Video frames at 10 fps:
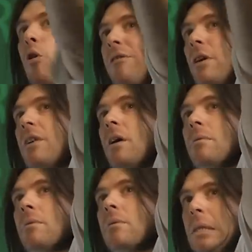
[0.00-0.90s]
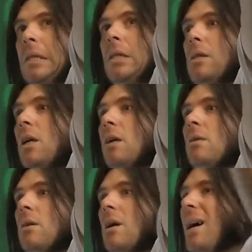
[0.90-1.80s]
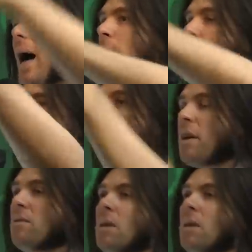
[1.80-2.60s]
all for you. Yeah? I don't fucking